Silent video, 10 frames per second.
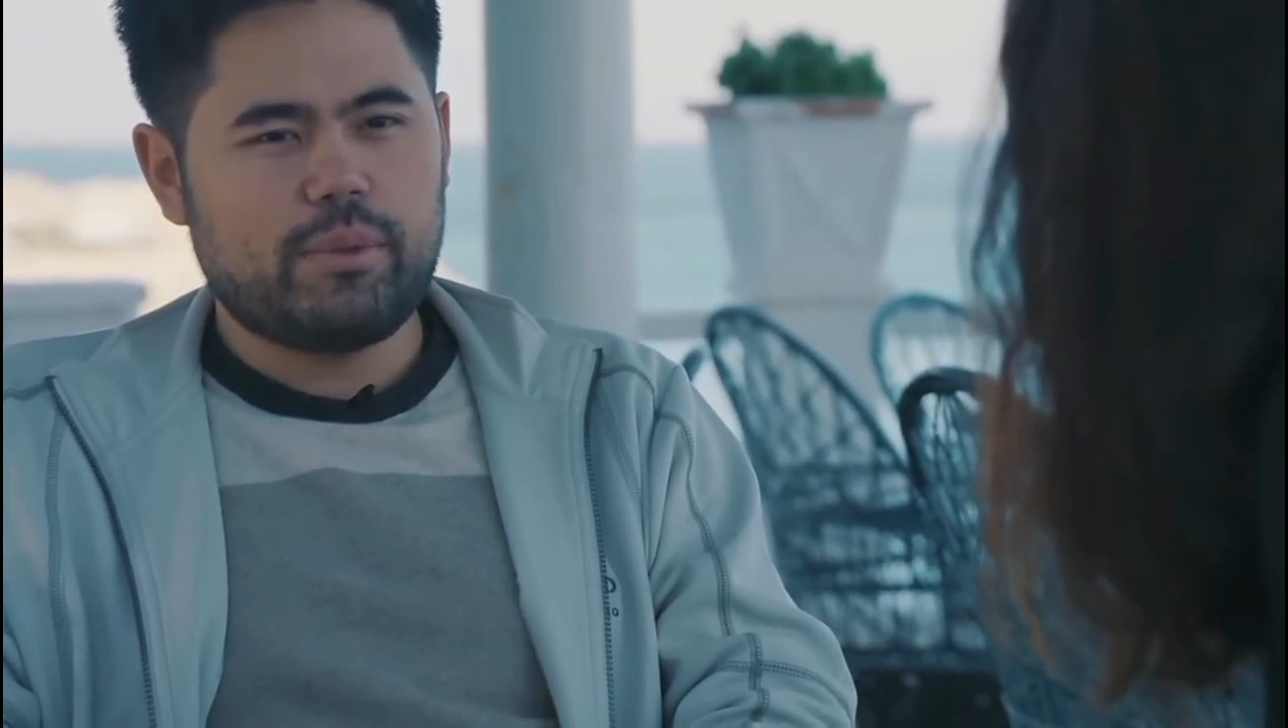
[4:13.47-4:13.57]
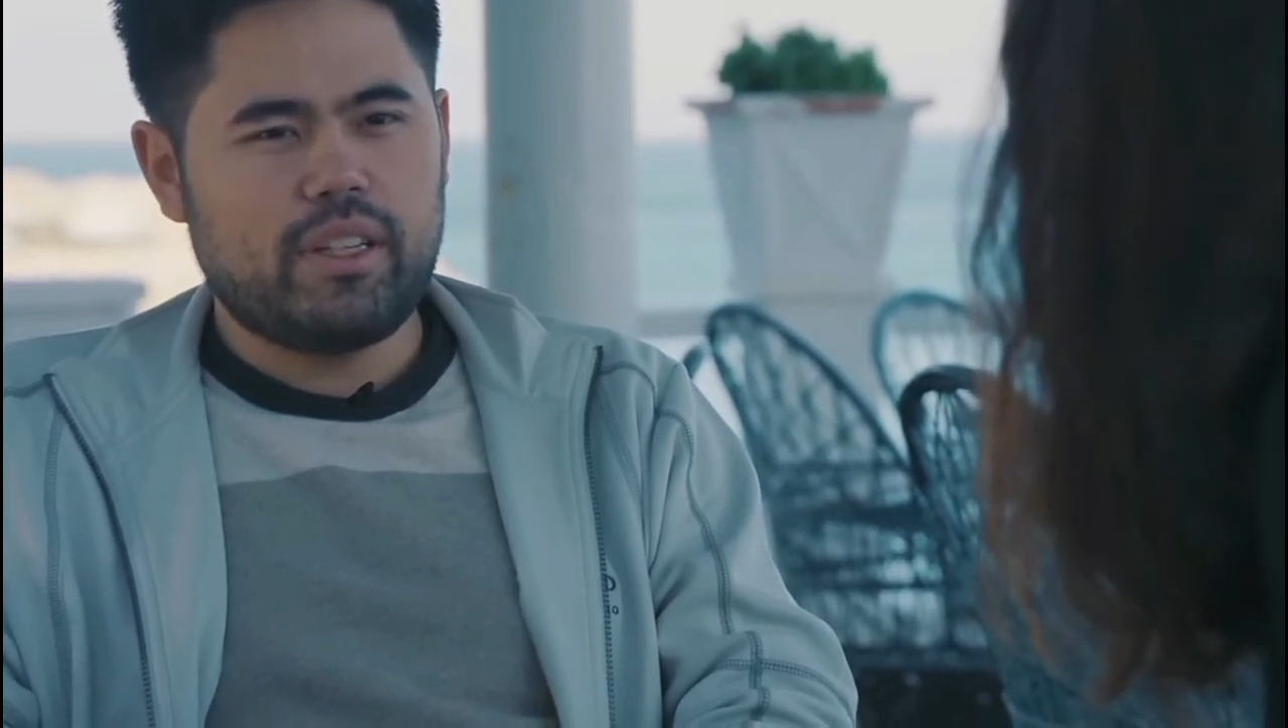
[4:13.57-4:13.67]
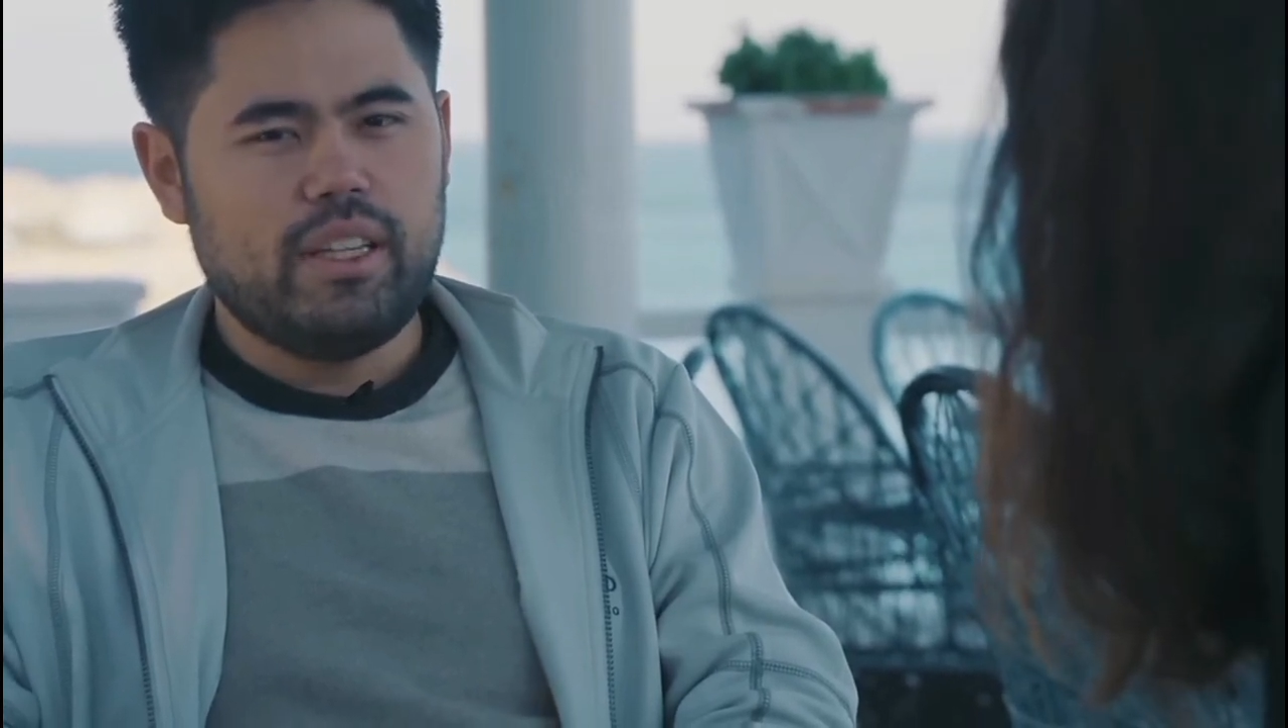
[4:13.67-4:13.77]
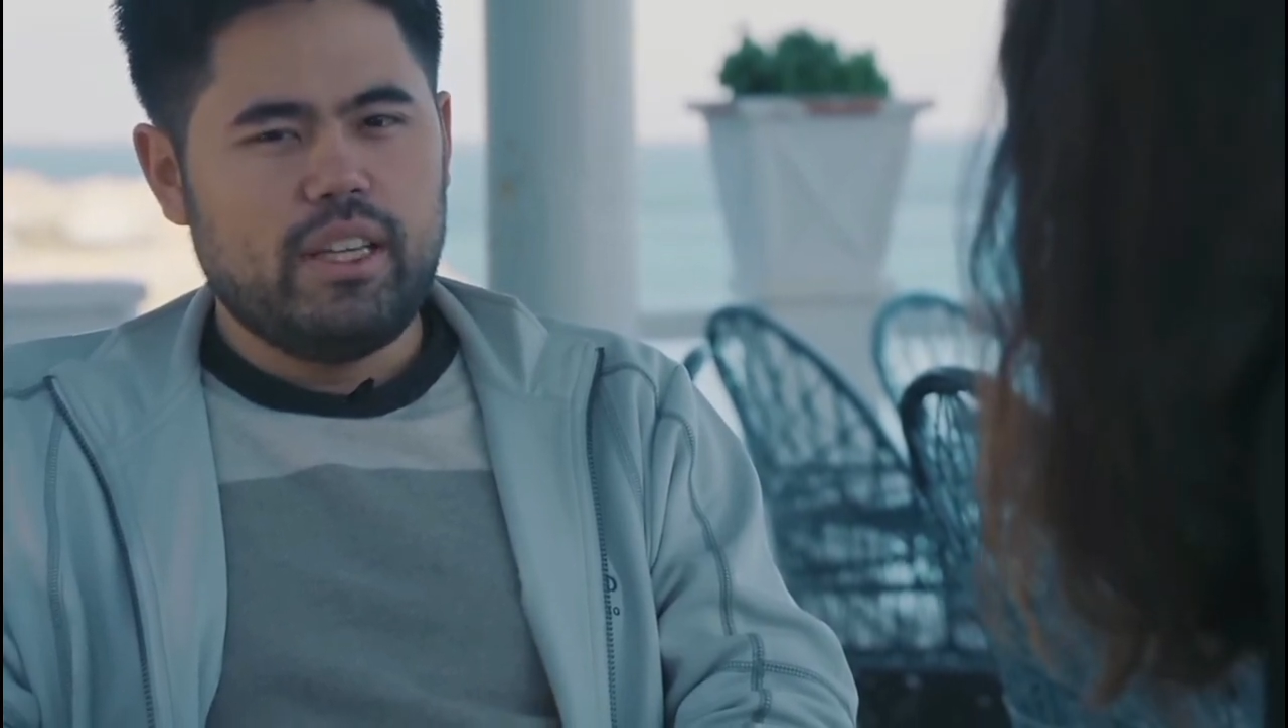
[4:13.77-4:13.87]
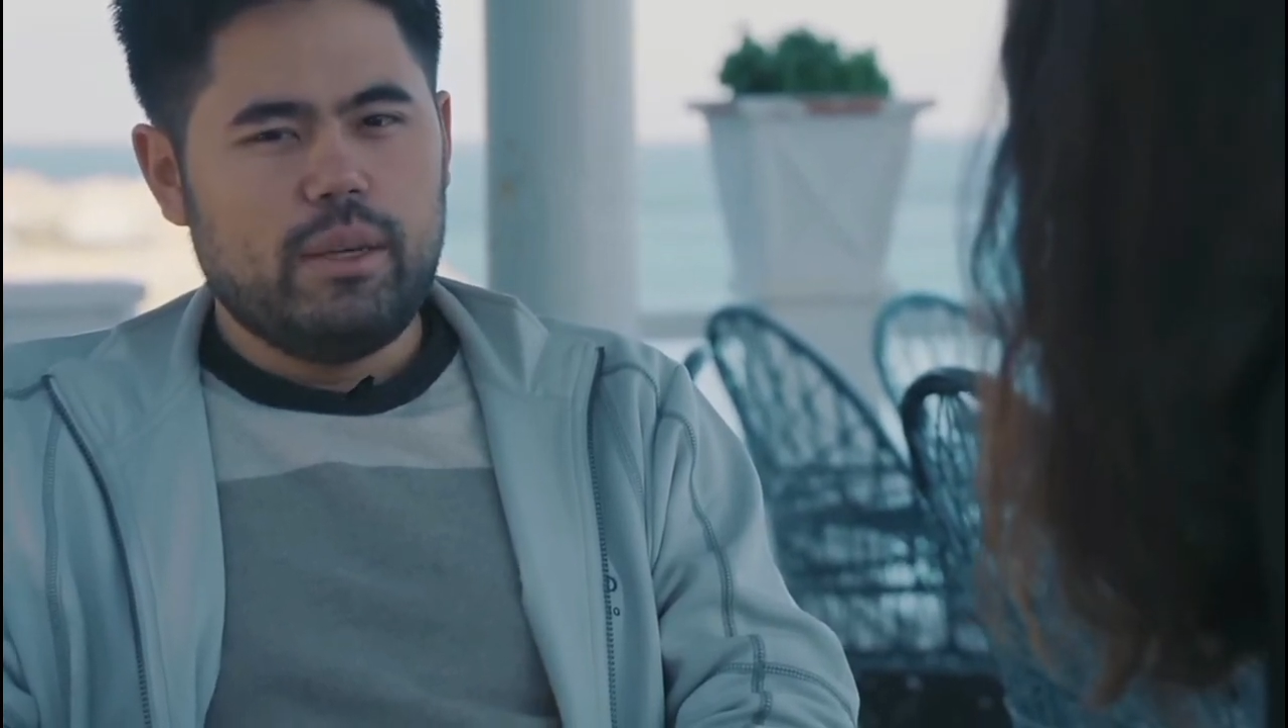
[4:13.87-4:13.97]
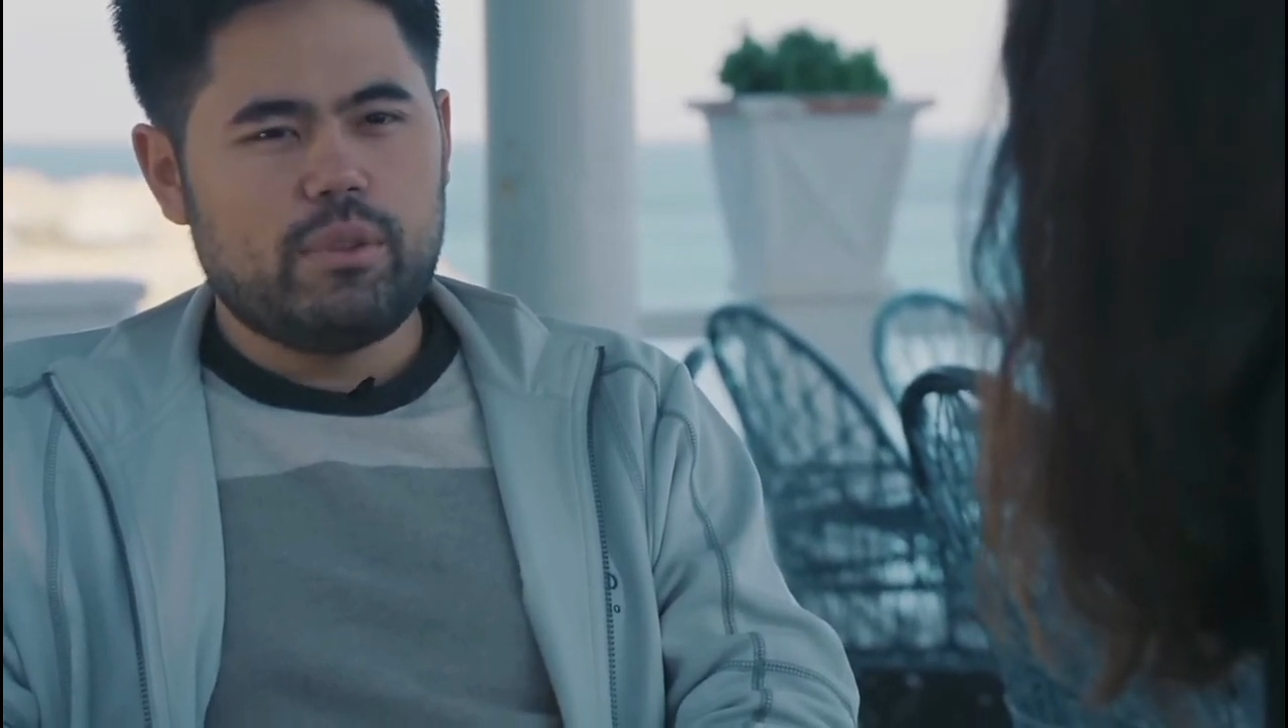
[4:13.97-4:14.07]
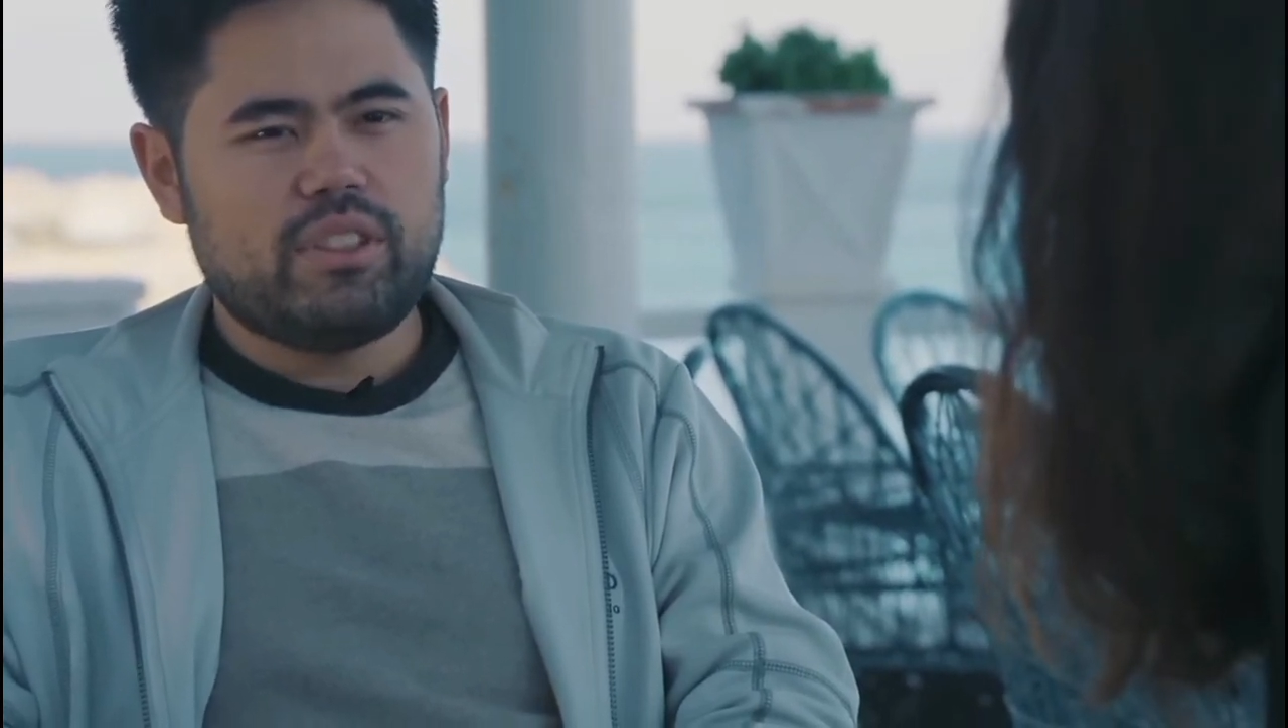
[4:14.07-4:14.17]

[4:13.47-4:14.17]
But but